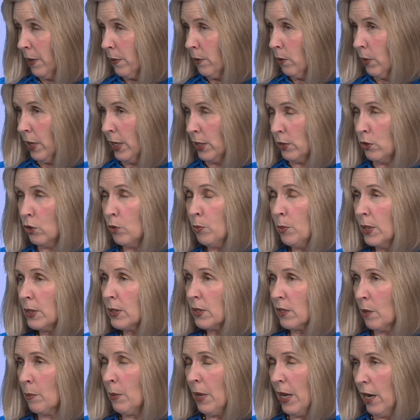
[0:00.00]
the way, put
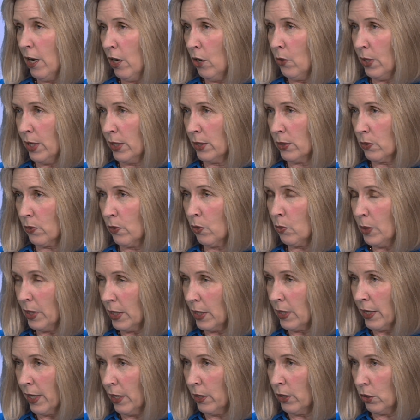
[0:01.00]
some air in so that we
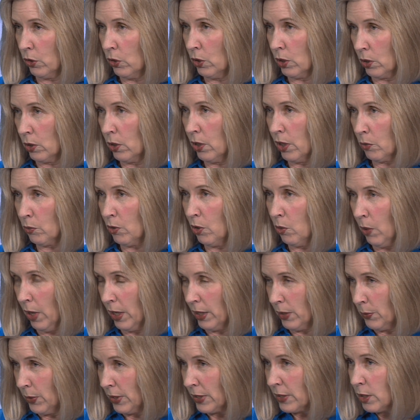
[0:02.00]
can get a good look. We want
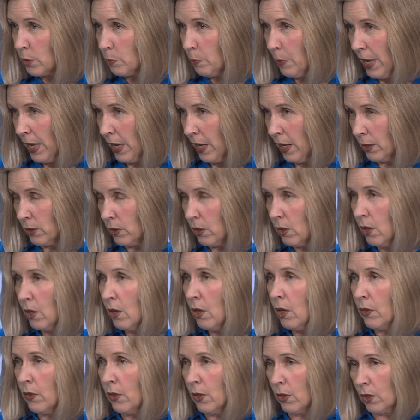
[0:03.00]
to expand
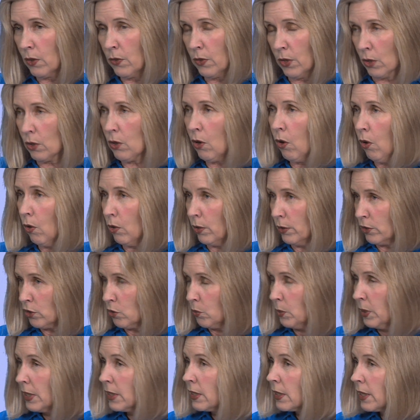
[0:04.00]
the colon so
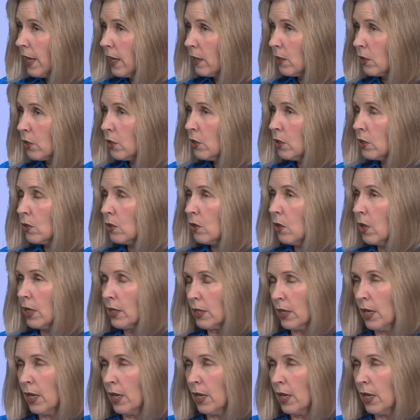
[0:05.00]
we can get a good look.